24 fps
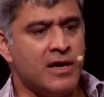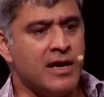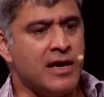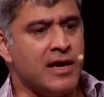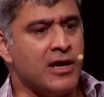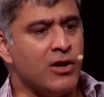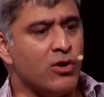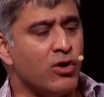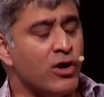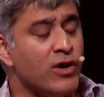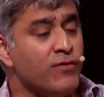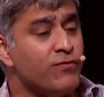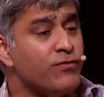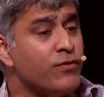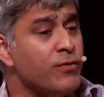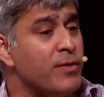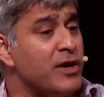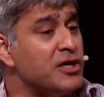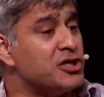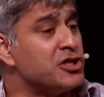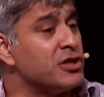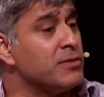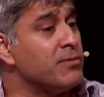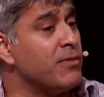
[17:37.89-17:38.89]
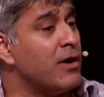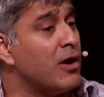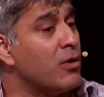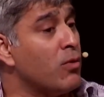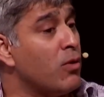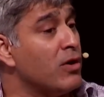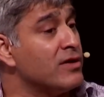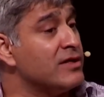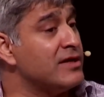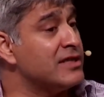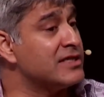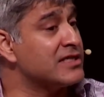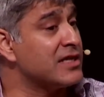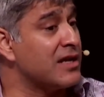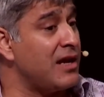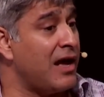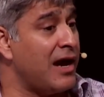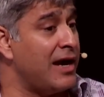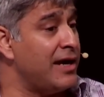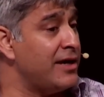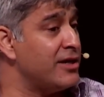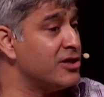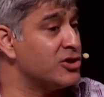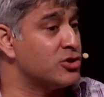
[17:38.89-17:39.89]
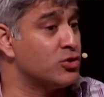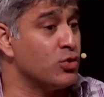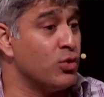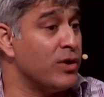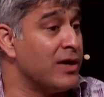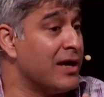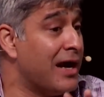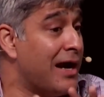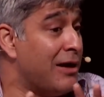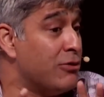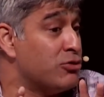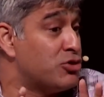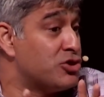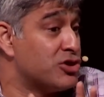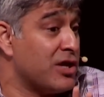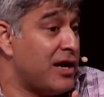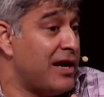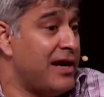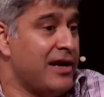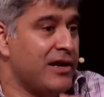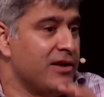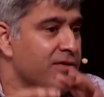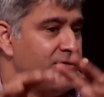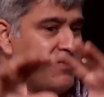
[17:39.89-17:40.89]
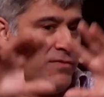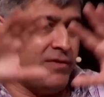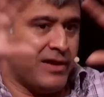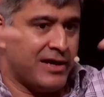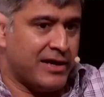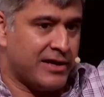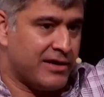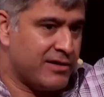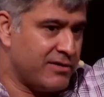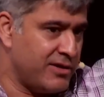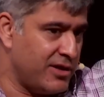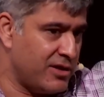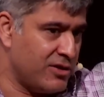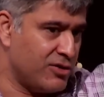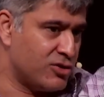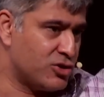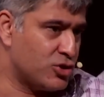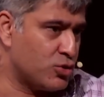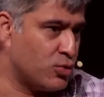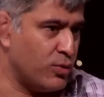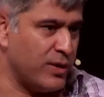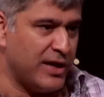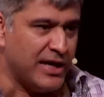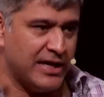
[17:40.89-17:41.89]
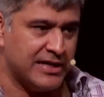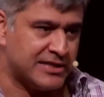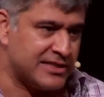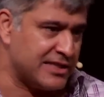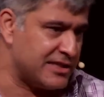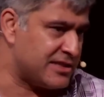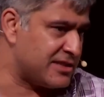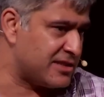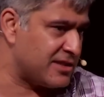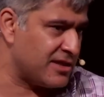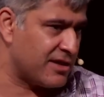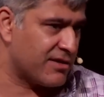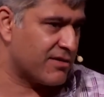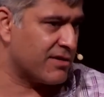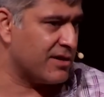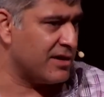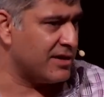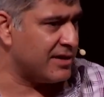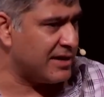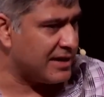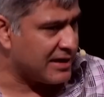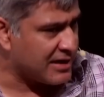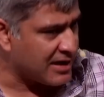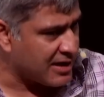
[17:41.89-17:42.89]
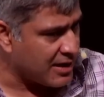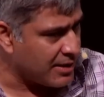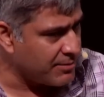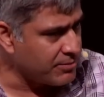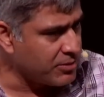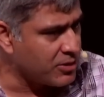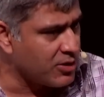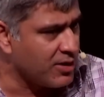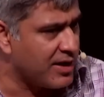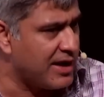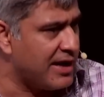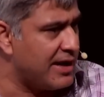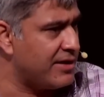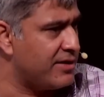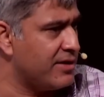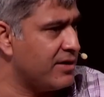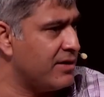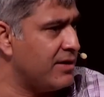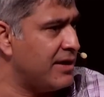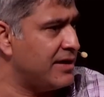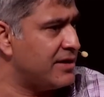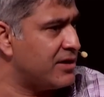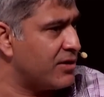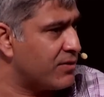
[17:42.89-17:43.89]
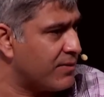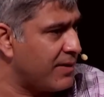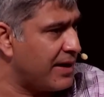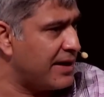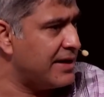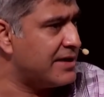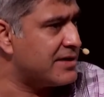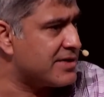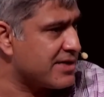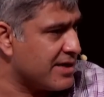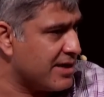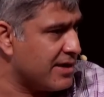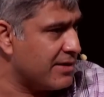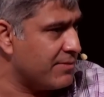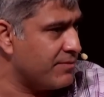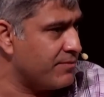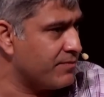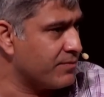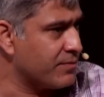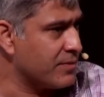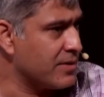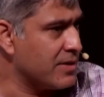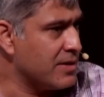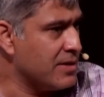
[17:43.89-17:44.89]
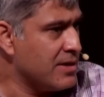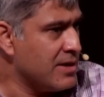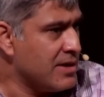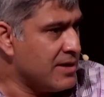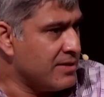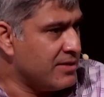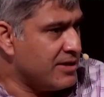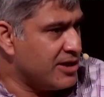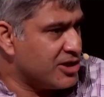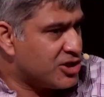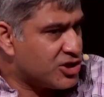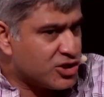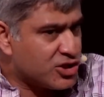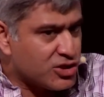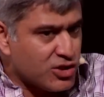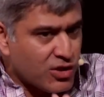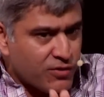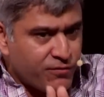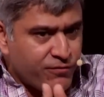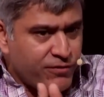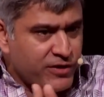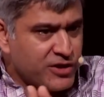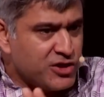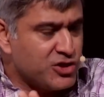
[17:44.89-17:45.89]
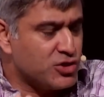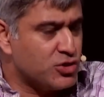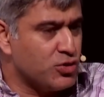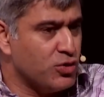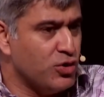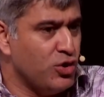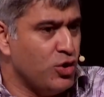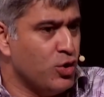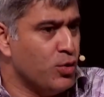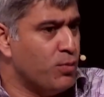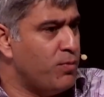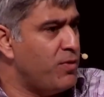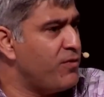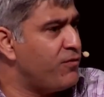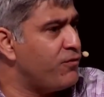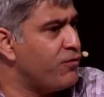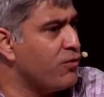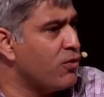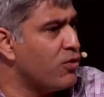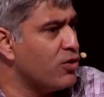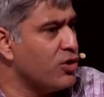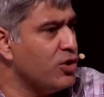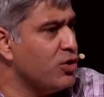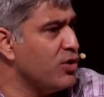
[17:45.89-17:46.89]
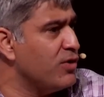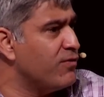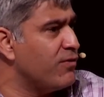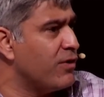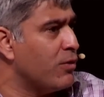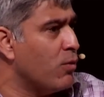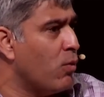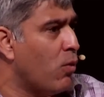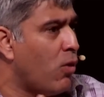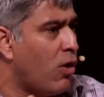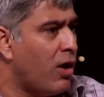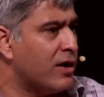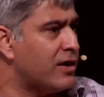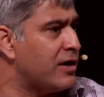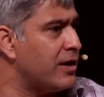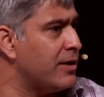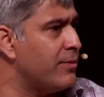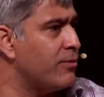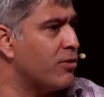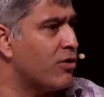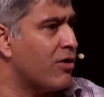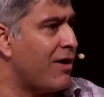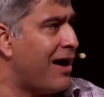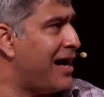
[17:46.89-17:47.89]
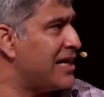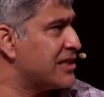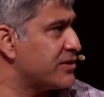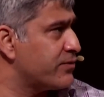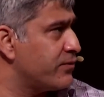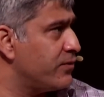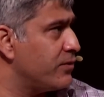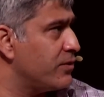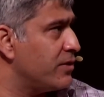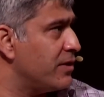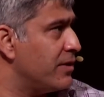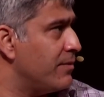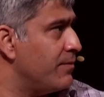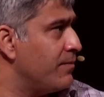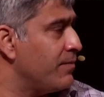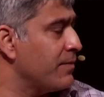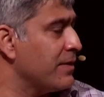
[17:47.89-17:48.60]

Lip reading: information about what this client is doing outside of tweets, et cetera, that come together at the right time. They surface to you before you even want them or ask for them.